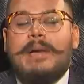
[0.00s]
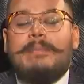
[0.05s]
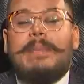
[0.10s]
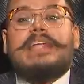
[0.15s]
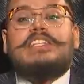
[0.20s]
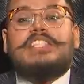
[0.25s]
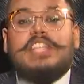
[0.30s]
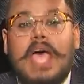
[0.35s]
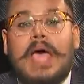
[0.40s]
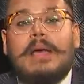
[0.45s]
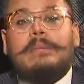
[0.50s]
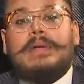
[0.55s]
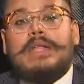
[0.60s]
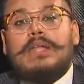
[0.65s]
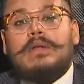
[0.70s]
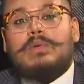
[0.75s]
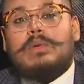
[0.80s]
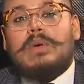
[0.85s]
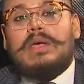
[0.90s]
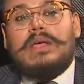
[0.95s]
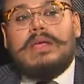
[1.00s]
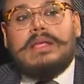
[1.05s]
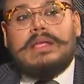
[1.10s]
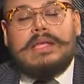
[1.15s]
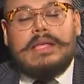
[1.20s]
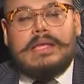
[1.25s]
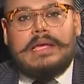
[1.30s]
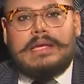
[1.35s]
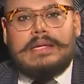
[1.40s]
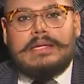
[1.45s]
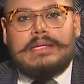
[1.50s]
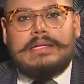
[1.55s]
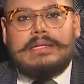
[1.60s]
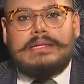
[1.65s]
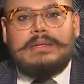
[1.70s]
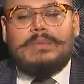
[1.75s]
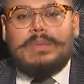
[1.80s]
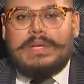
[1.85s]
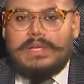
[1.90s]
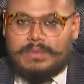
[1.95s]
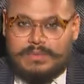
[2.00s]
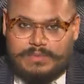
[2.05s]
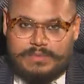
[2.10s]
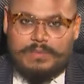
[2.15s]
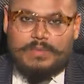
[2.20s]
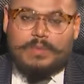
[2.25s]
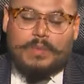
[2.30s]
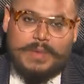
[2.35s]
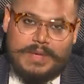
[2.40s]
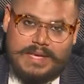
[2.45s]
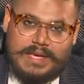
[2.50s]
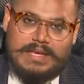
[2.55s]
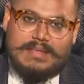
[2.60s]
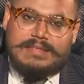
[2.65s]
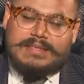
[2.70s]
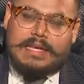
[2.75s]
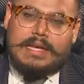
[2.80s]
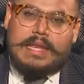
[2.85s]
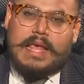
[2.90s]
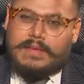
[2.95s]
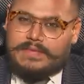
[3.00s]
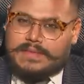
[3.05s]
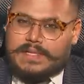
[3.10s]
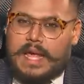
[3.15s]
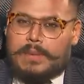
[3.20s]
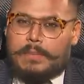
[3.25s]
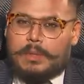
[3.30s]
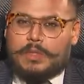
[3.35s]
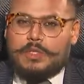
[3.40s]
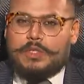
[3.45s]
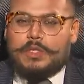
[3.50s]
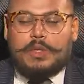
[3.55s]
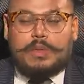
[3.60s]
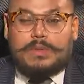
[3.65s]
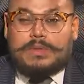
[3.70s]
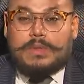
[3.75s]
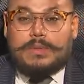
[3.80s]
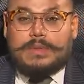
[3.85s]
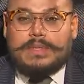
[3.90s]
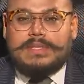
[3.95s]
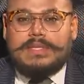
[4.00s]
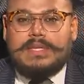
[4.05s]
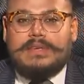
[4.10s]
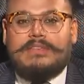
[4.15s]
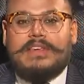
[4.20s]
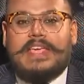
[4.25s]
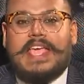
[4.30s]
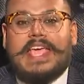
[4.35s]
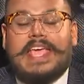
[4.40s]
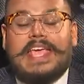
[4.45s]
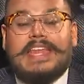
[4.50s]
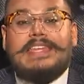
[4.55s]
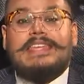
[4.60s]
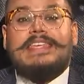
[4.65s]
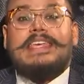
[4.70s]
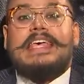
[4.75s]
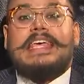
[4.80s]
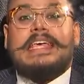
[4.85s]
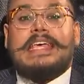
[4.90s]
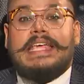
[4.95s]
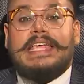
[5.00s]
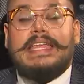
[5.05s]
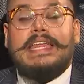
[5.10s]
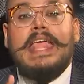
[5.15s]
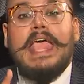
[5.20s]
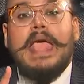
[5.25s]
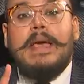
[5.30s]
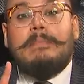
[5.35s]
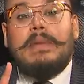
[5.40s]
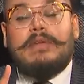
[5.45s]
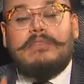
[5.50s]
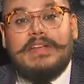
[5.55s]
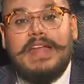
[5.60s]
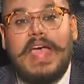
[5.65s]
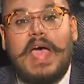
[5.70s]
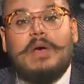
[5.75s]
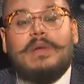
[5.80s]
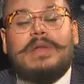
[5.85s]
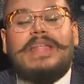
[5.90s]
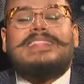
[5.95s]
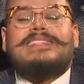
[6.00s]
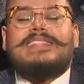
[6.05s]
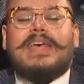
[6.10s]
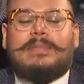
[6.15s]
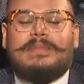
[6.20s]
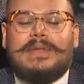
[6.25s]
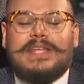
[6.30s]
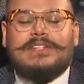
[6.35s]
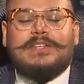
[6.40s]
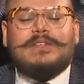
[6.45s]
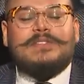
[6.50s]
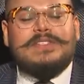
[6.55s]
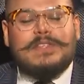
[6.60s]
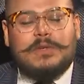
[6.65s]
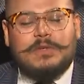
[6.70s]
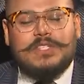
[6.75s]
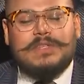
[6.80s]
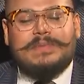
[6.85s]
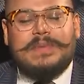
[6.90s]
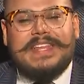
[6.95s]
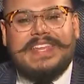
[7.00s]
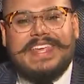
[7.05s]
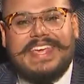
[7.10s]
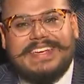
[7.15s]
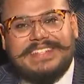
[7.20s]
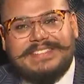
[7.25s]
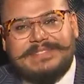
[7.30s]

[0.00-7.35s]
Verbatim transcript: My charm didn't work. Uh, well, we still have time on the show, so we'll see if we can get her in. But for now, let's update your social media.